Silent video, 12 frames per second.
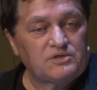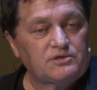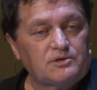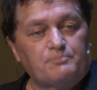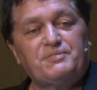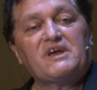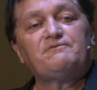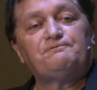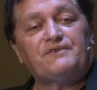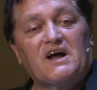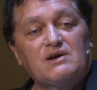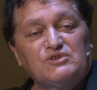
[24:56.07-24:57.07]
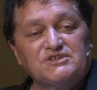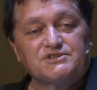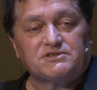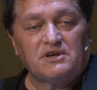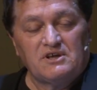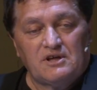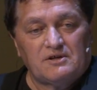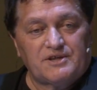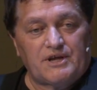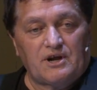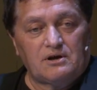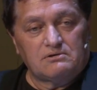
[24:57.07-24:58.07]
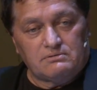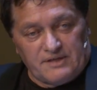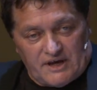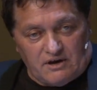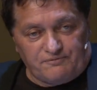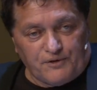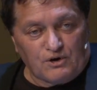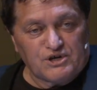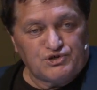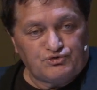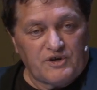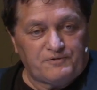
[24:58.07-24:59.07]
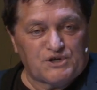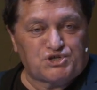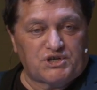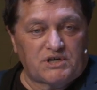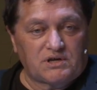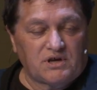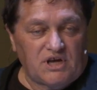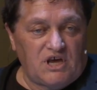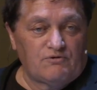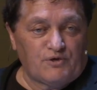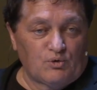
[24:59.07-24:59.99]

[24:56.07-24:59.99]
The big farmers, you know, forestry, fishing, everyone.